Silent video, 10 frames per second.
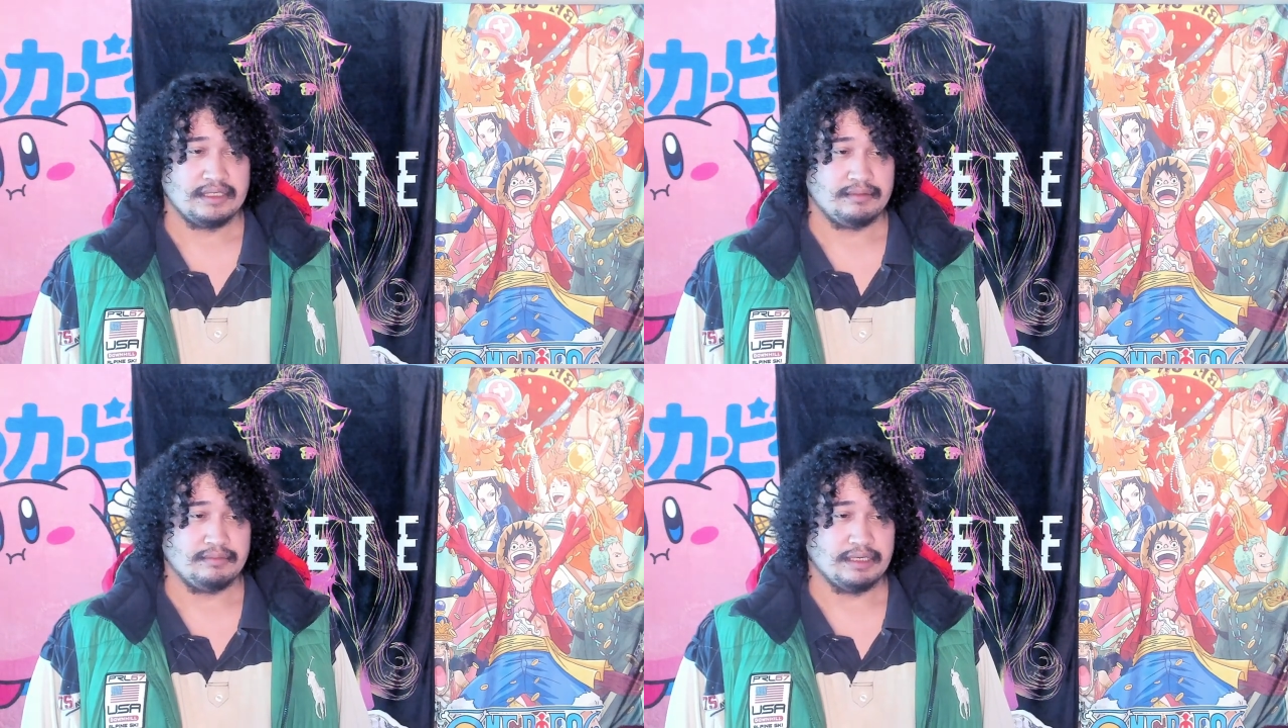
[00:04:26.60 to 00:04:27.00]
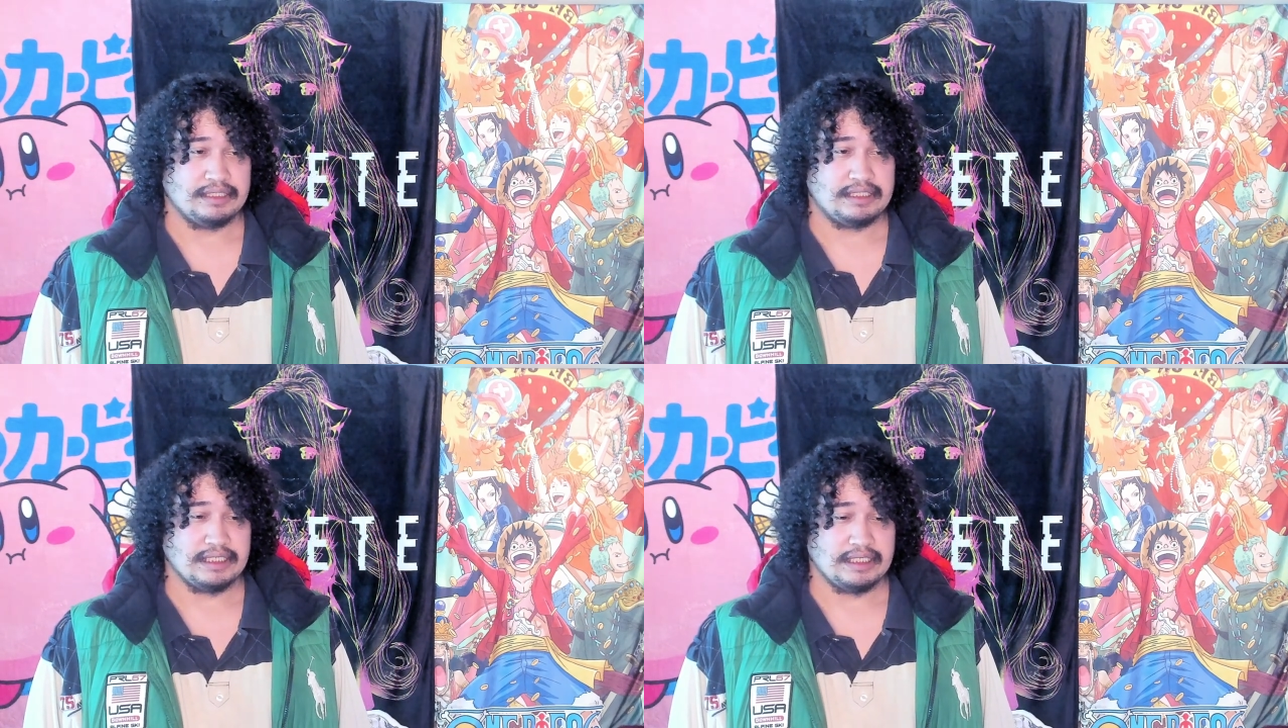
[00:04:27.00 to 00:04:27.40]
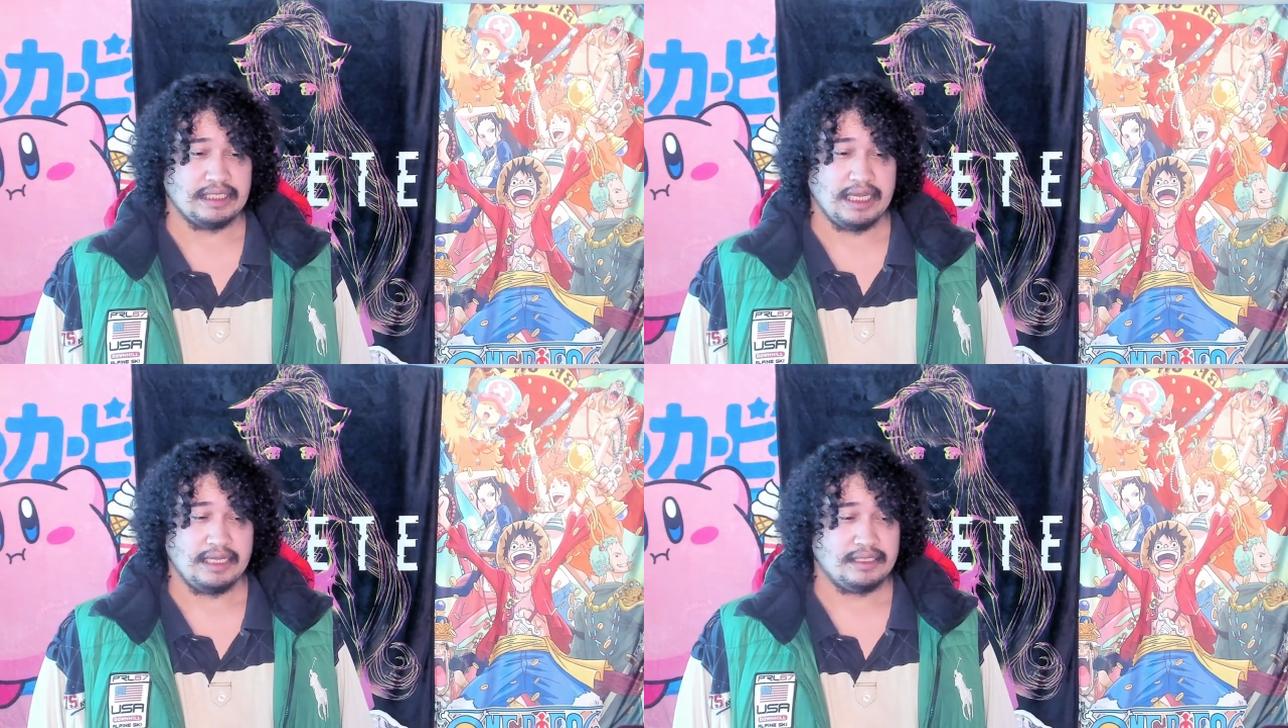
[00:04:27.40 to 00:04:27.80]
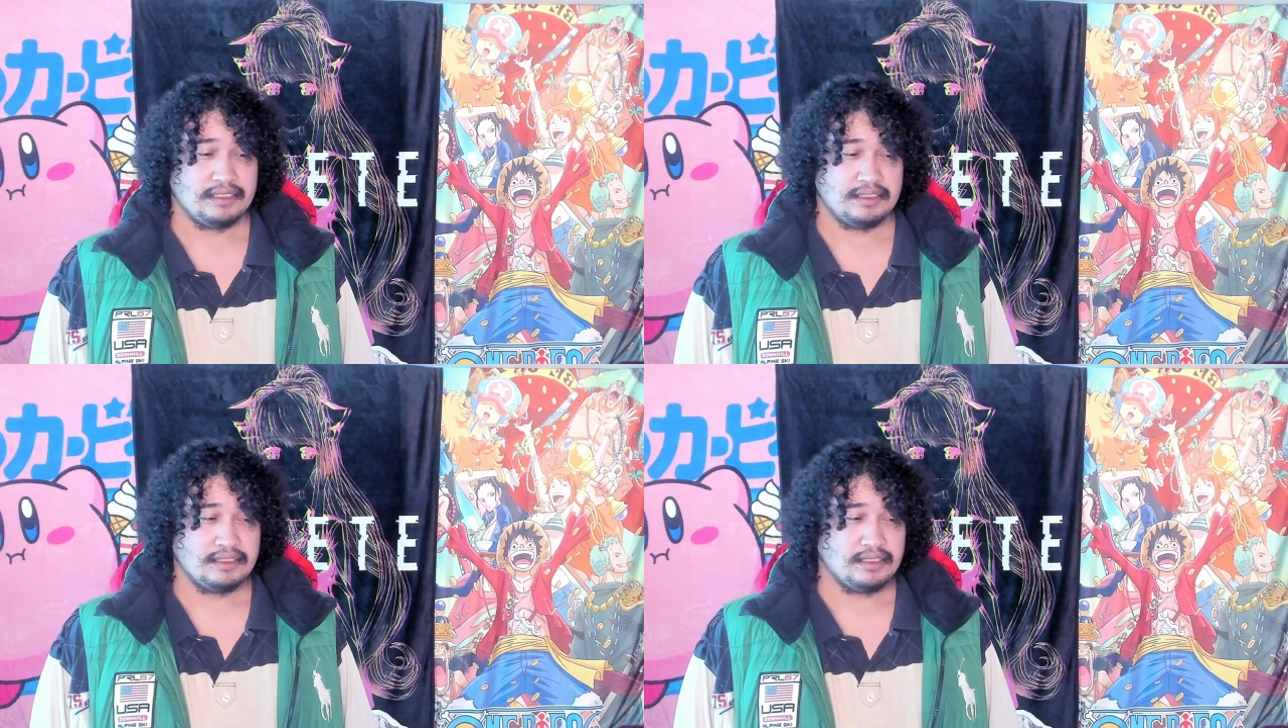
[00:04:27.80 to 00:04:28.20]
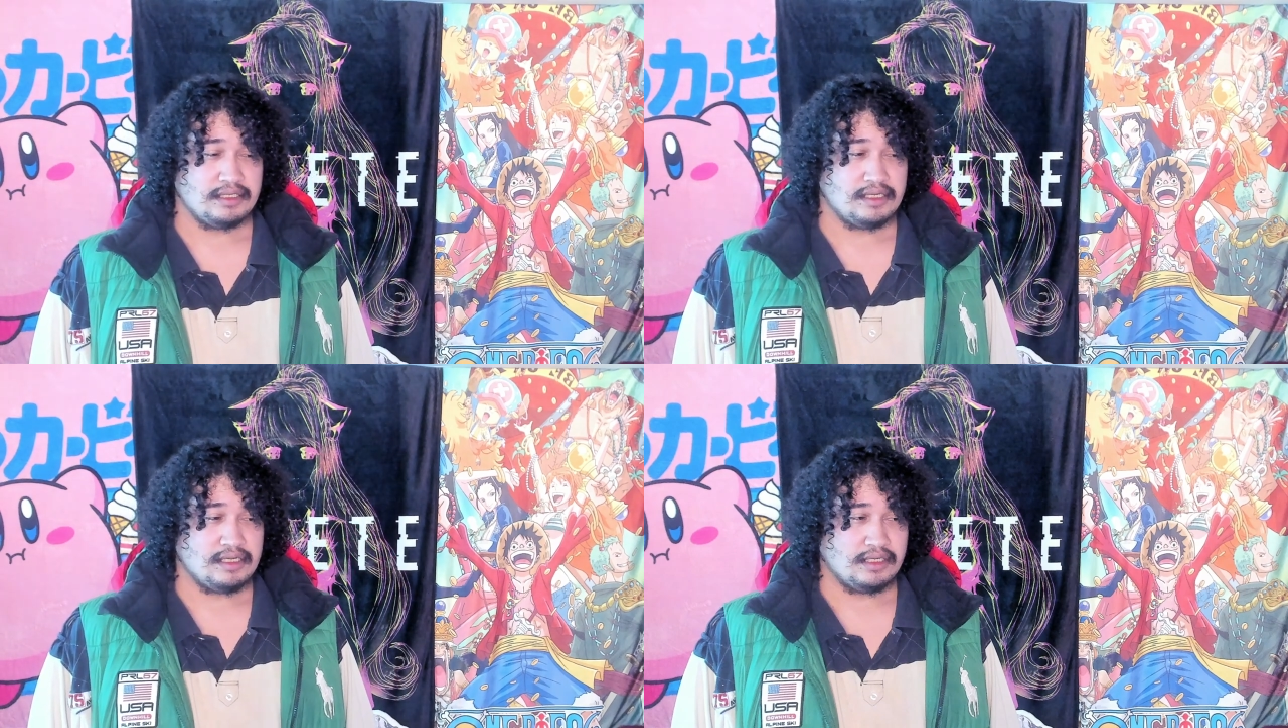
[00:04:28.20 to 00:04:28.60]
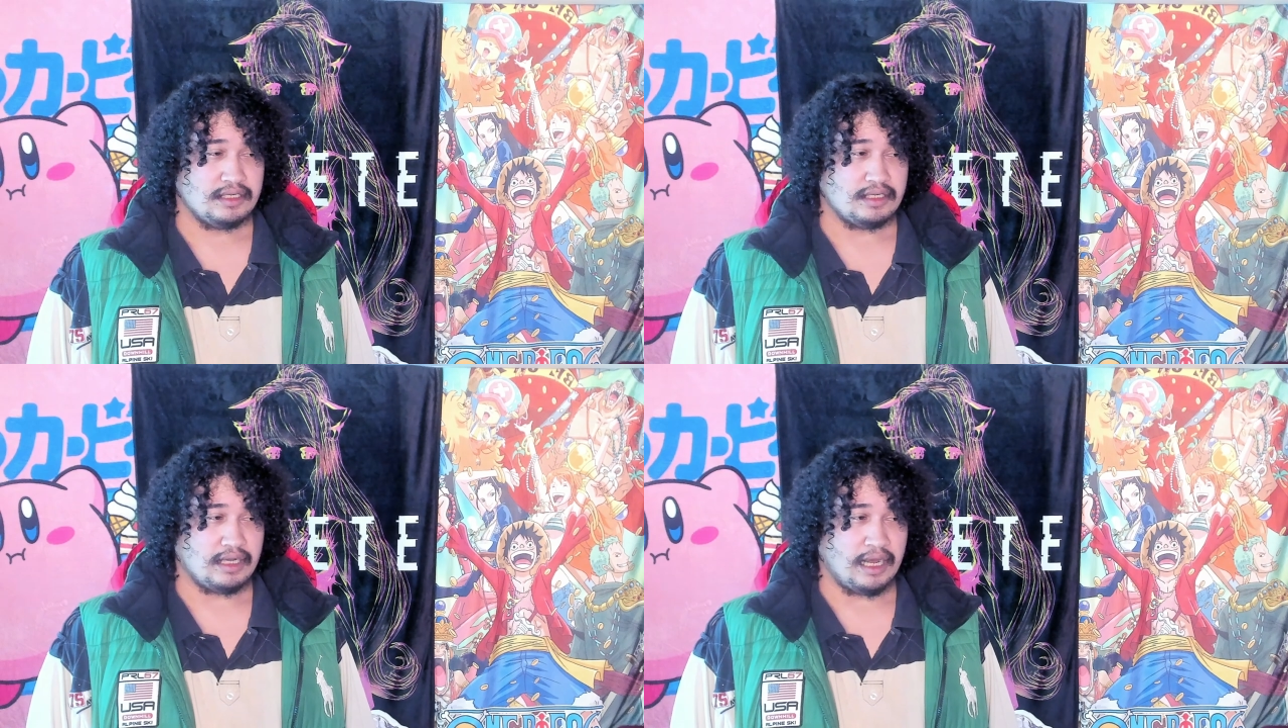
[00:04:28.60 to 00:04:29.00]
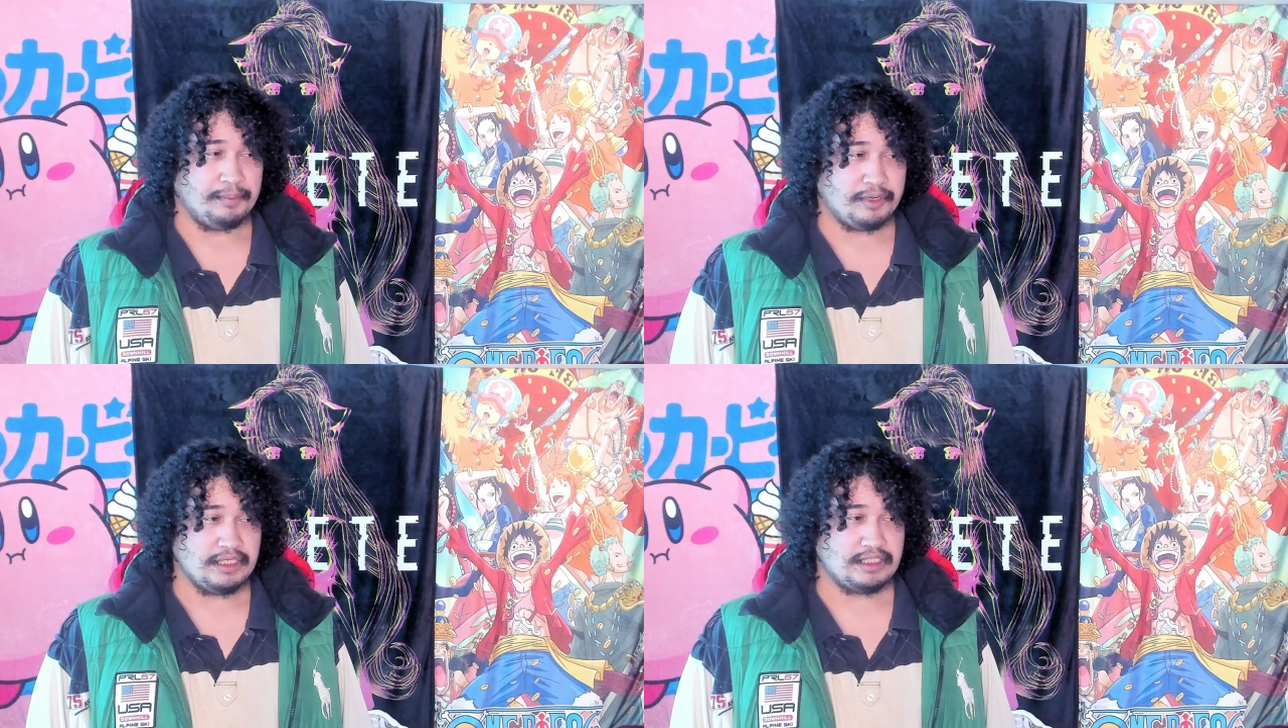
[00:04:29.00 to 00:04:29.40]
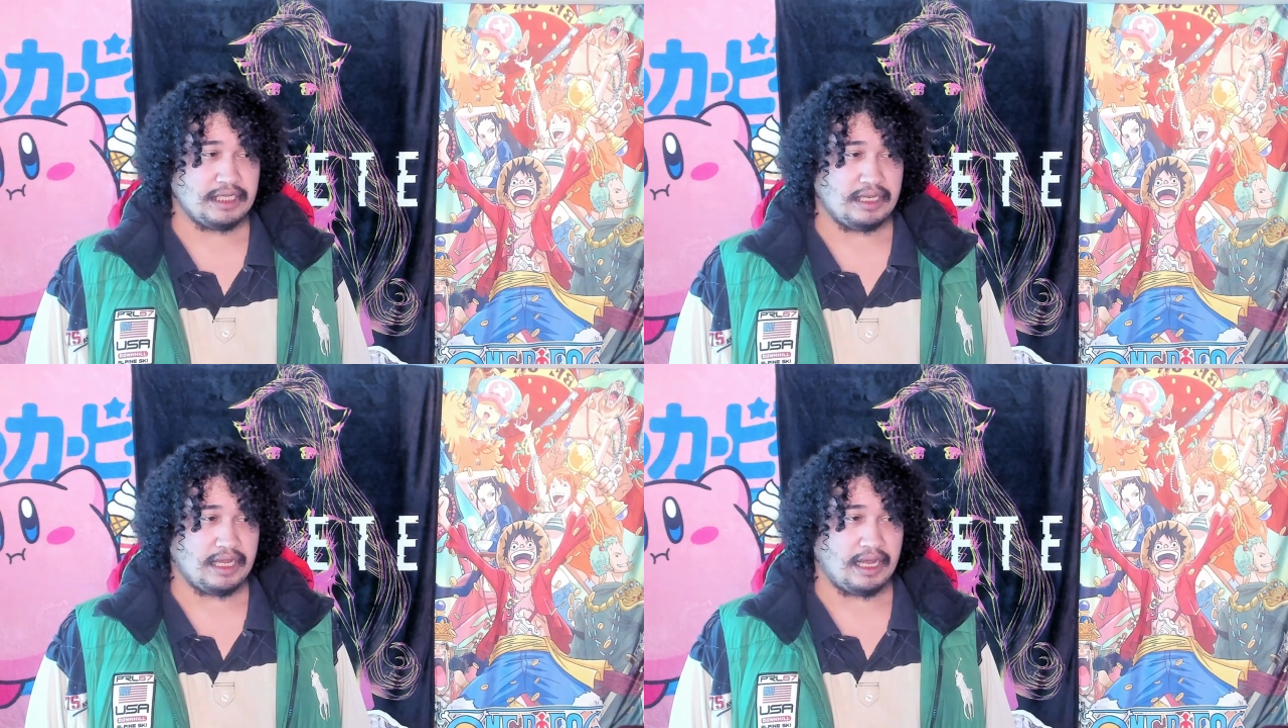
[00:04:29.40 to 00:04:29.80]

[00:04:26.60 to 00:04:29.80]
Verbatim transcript: But uh, yeah, I appreciate,